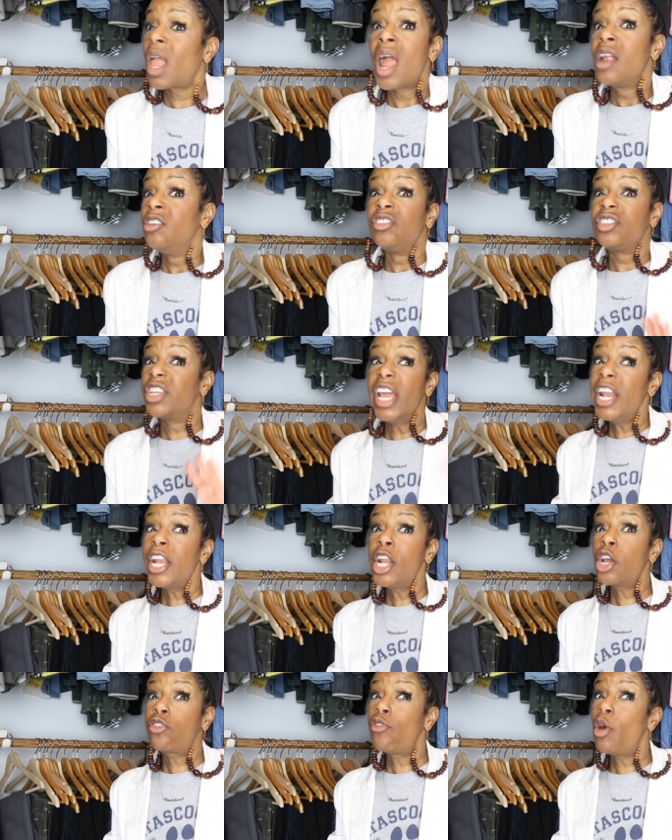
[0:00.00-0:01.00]
Get in
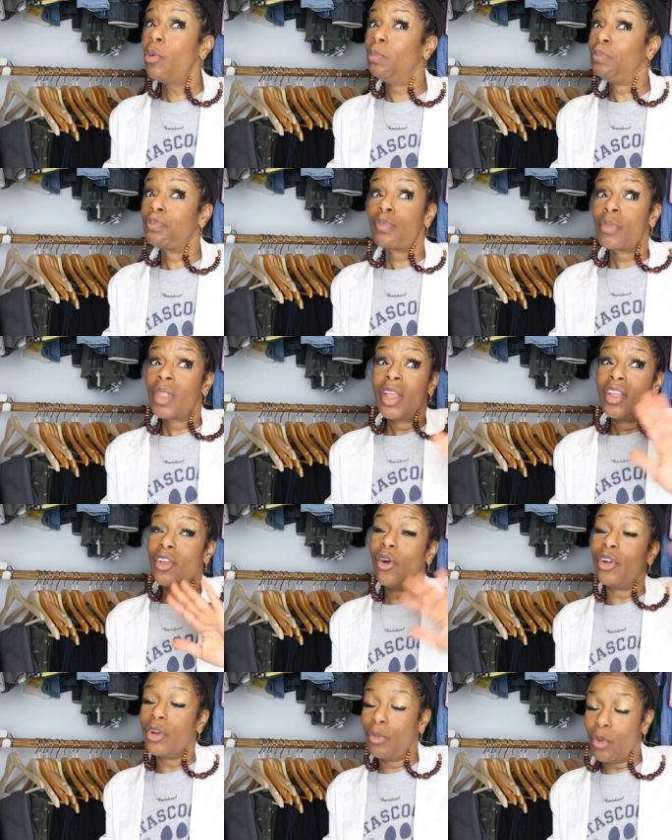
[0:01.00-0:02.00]
a group
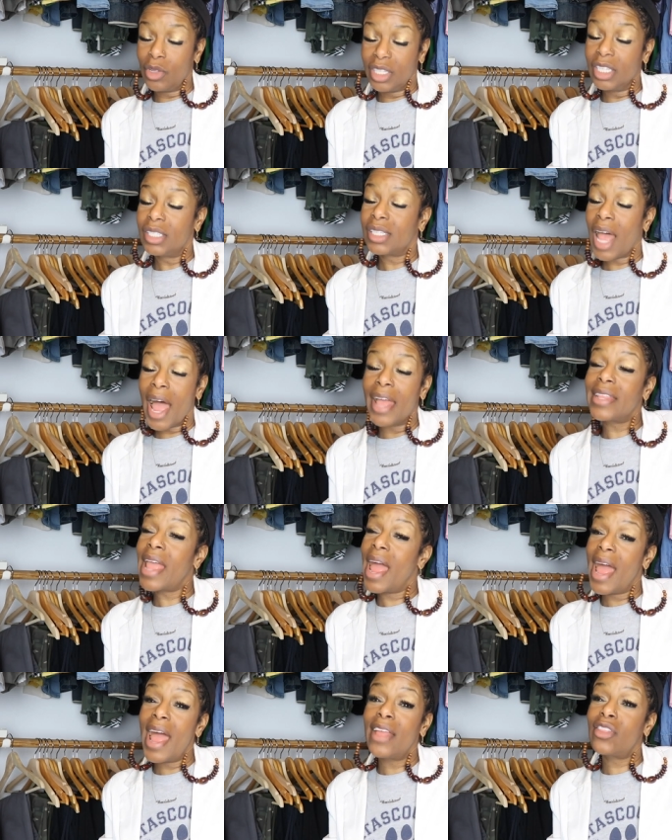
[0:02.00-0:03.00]
on the, the side
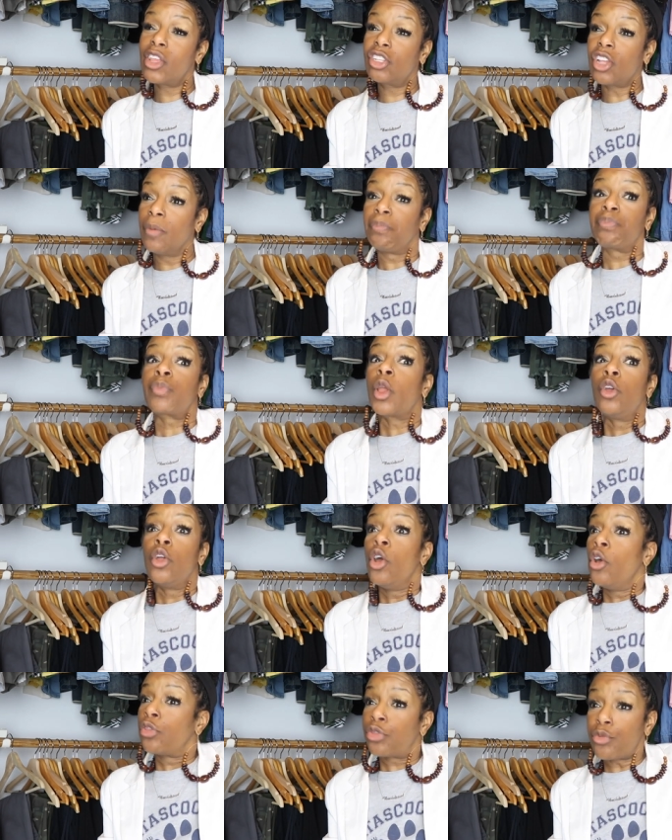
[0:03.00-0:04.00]
that had this up. Uh,
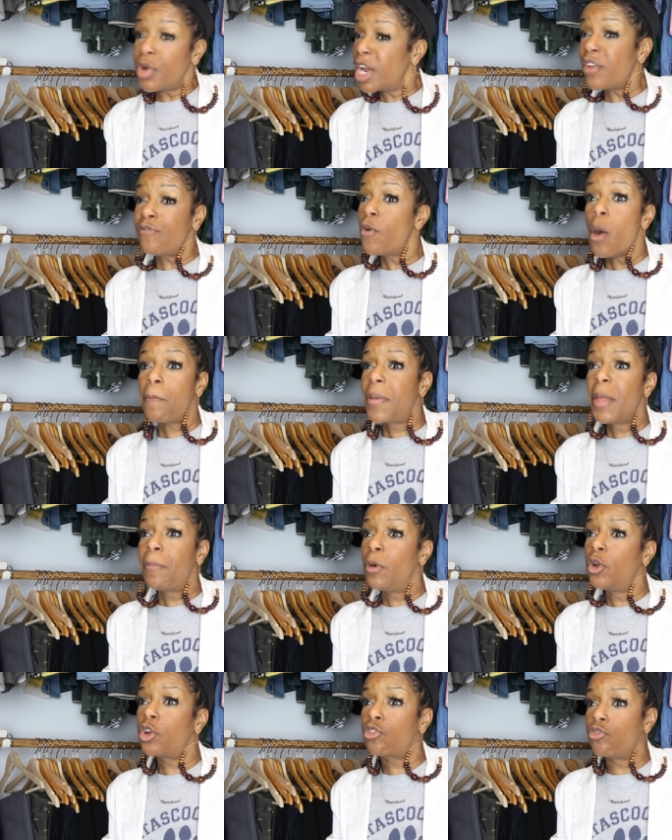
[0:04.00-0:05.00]
three to four
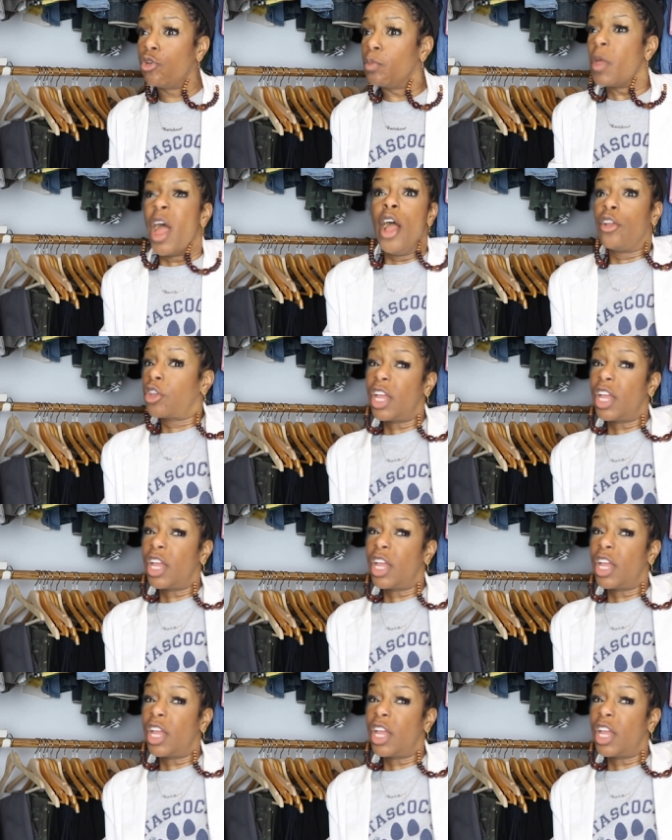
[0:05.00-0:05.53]
people in a group.